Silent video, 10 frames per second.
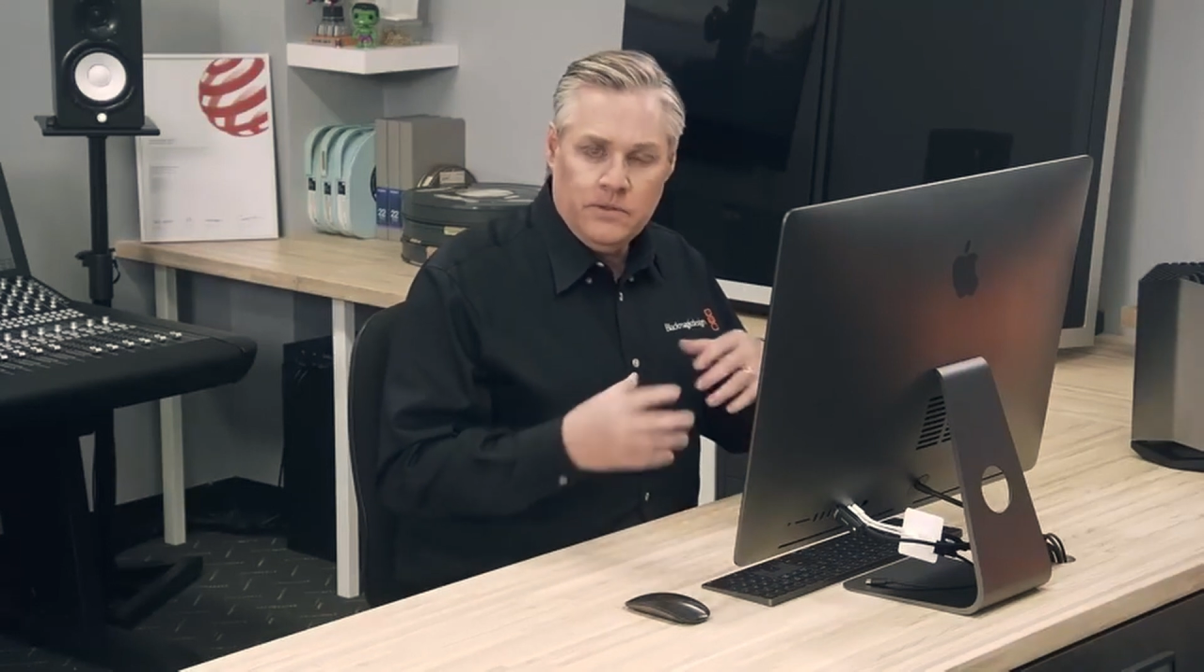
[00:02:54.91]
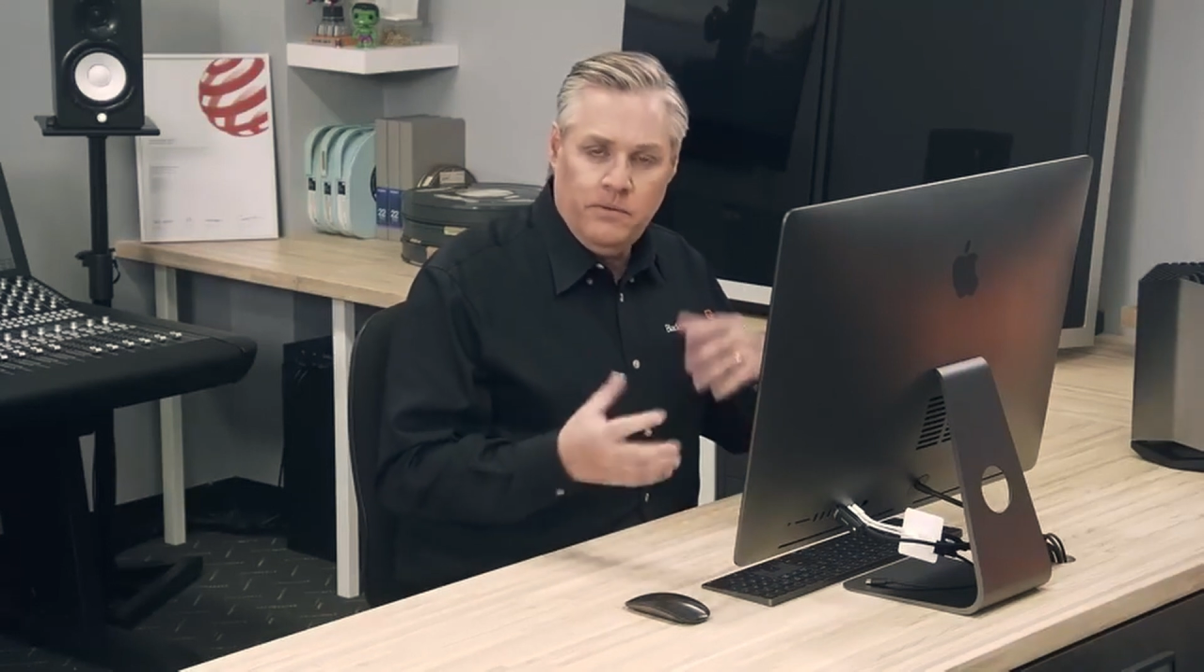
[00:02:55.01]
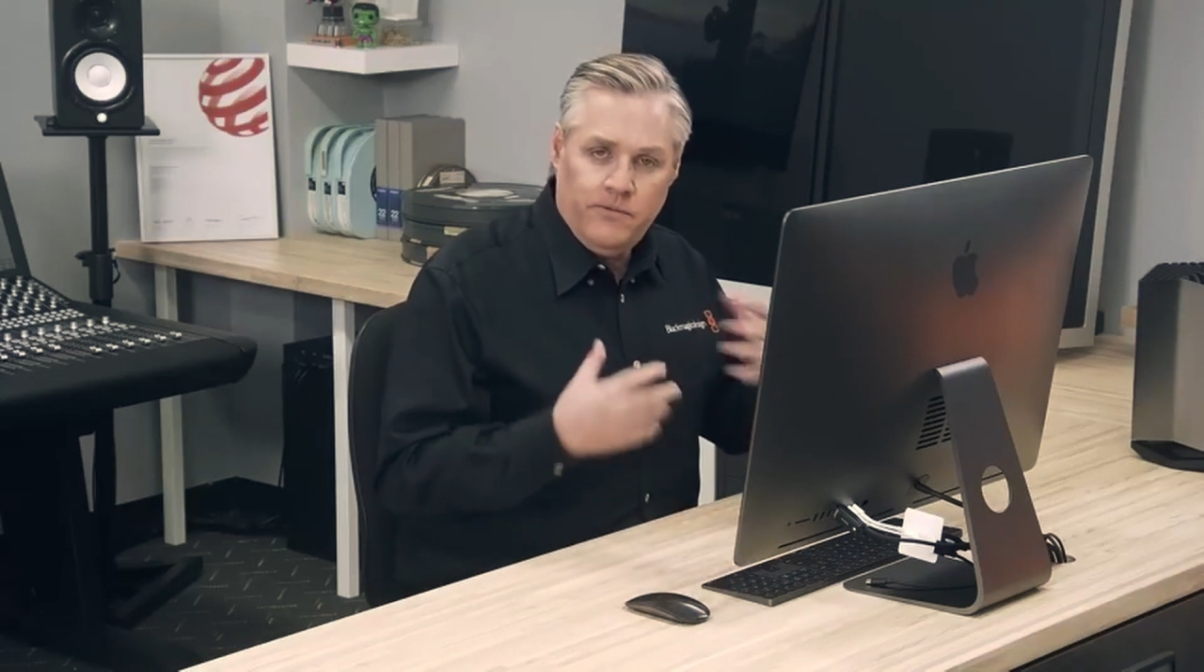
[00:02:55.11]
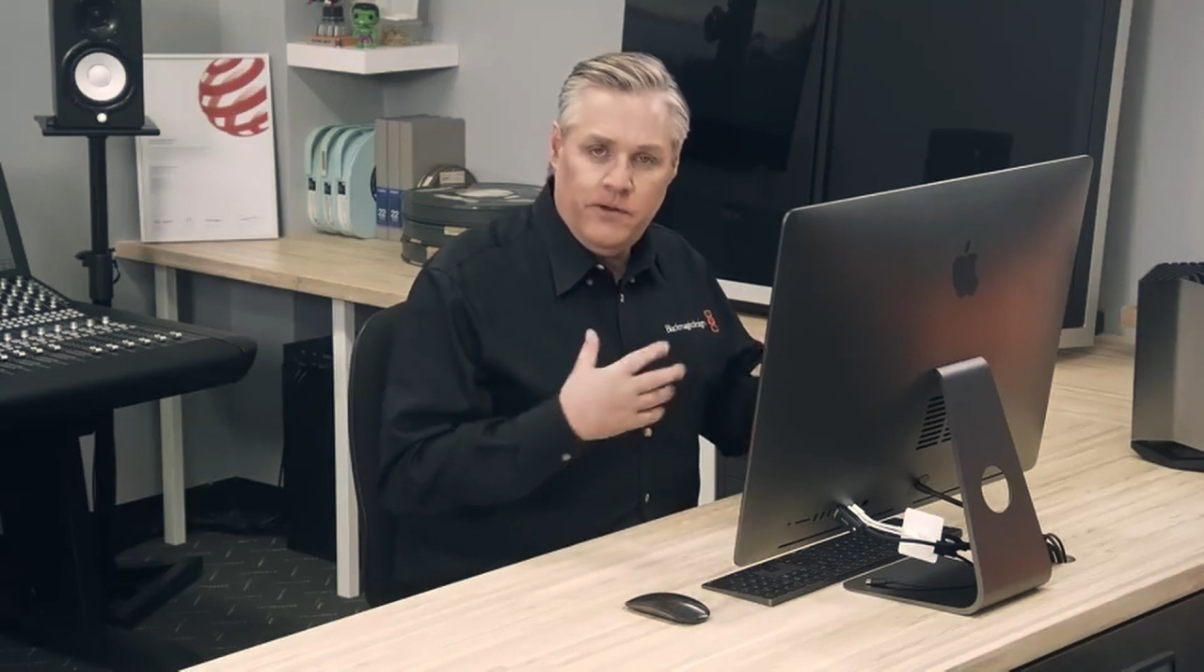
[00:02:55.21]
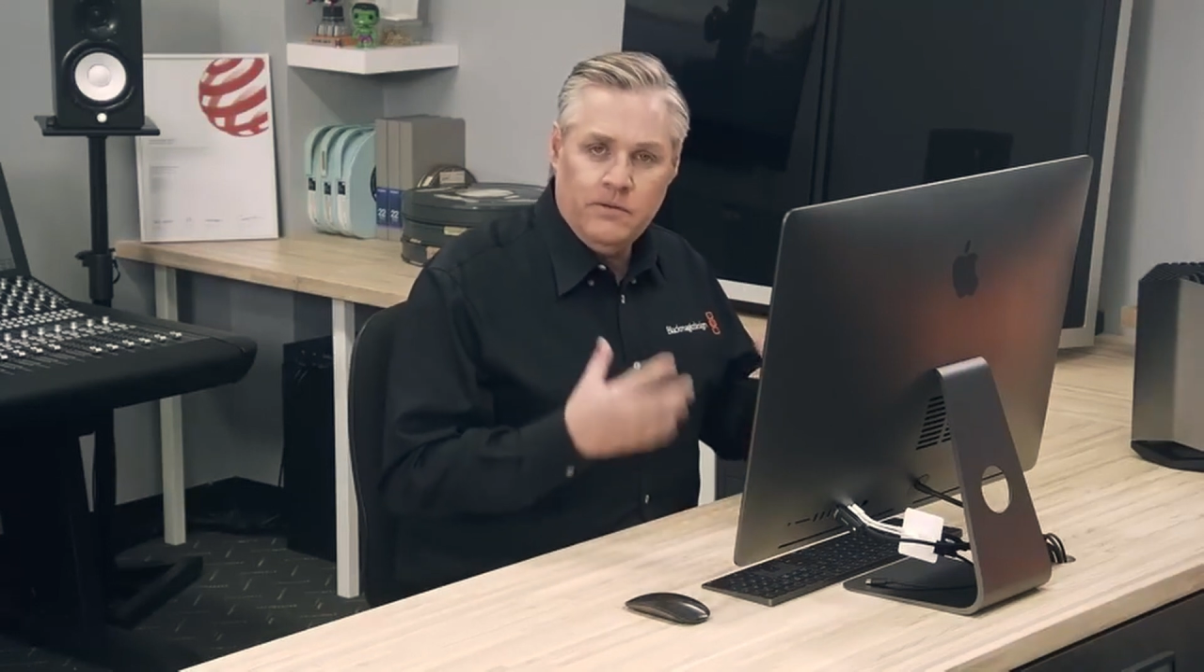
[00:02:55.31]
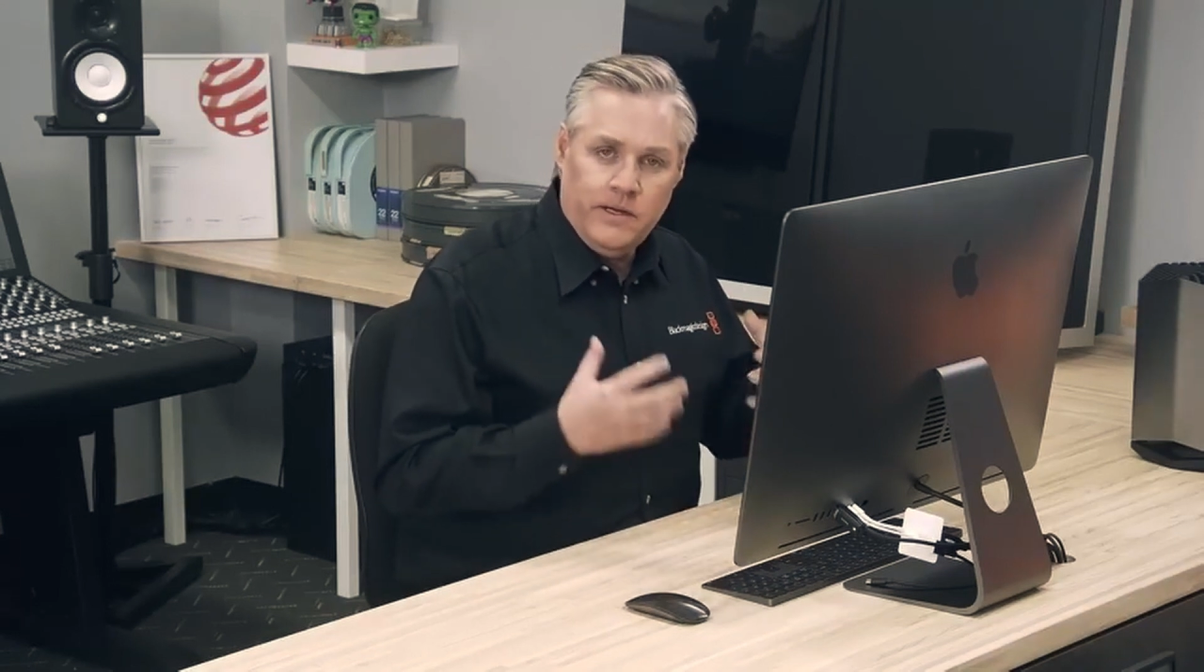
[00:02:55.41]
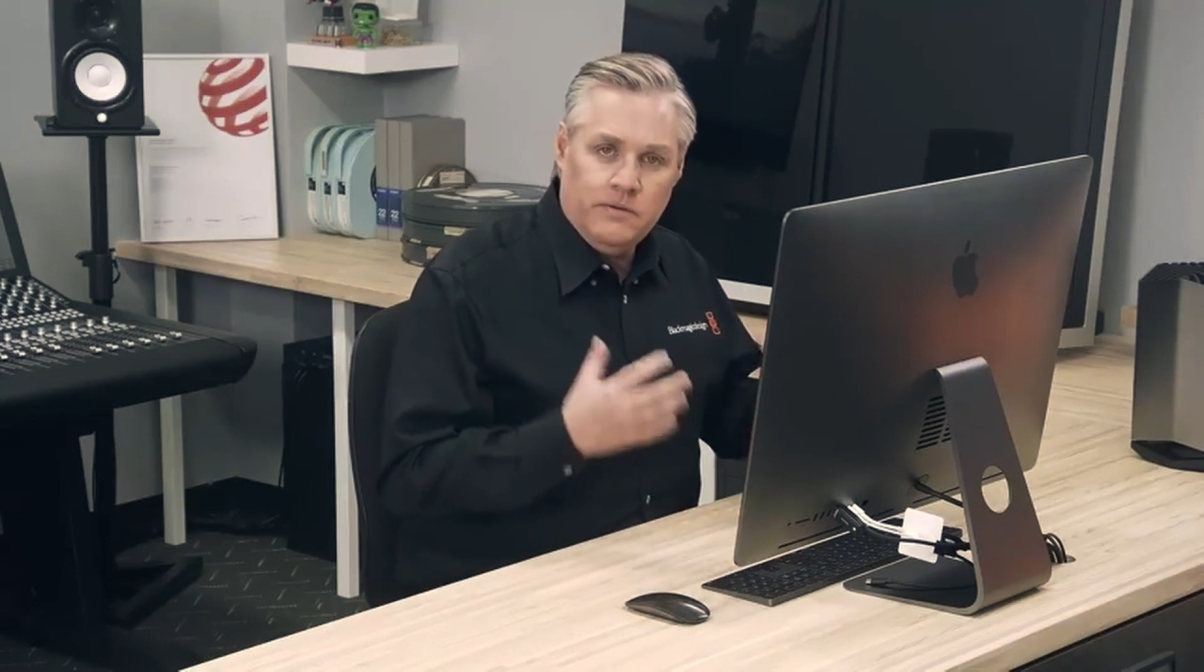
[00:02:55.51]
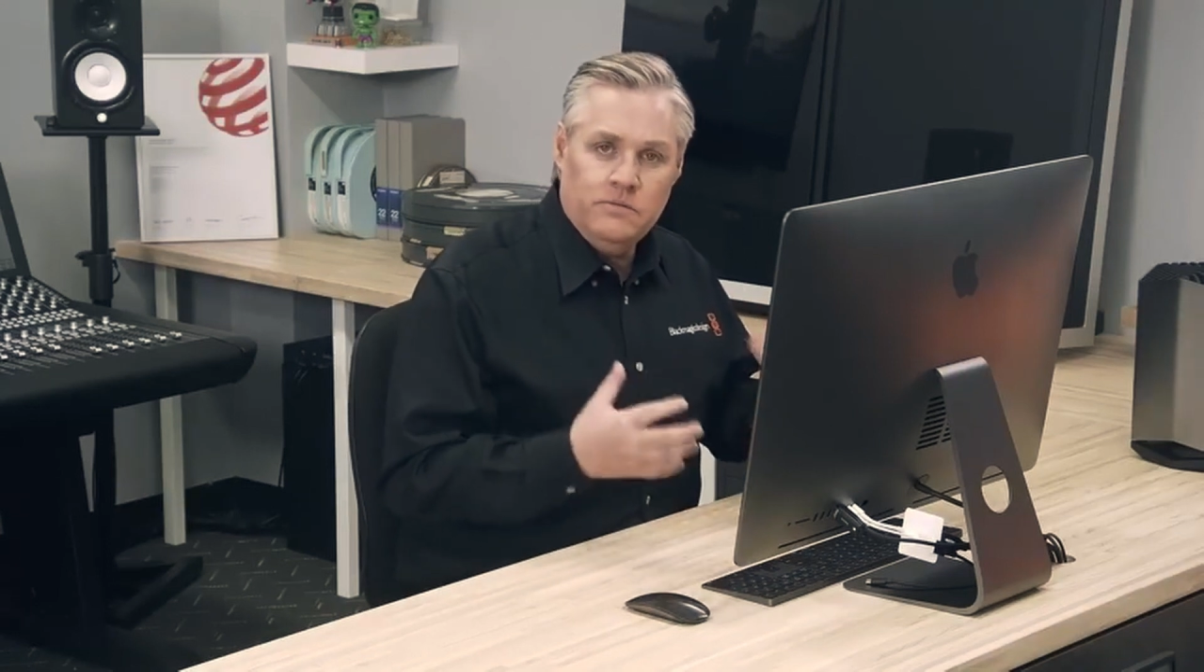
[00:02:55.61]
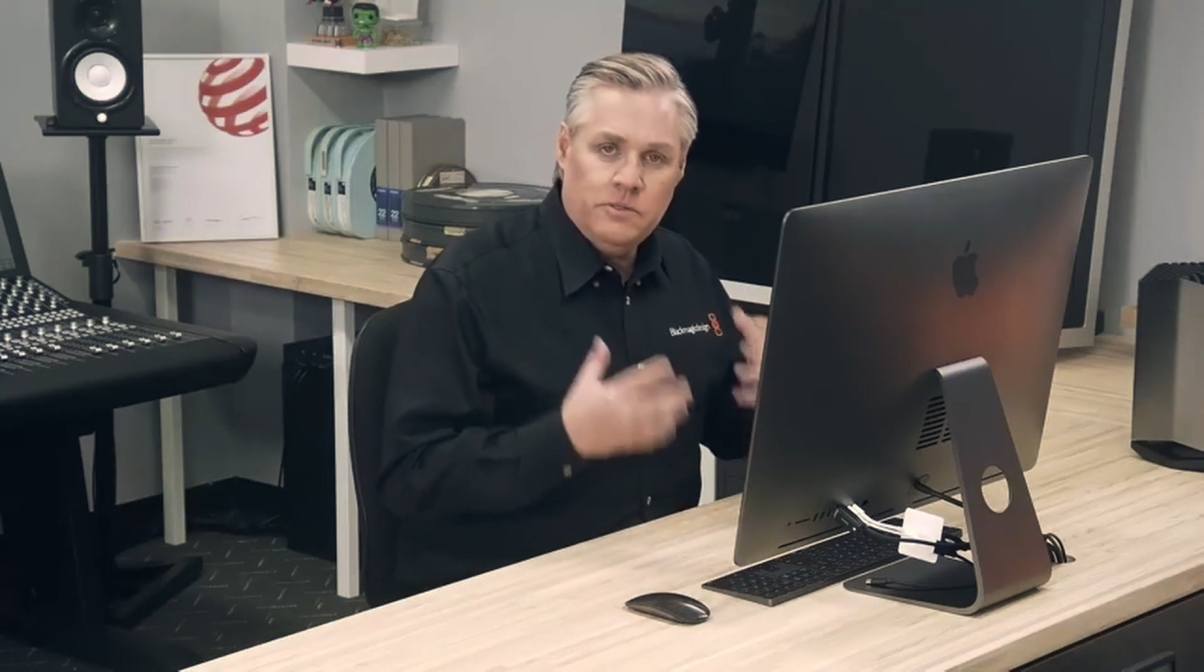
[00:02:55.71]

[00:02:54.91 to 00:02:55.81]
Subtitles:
so we felt like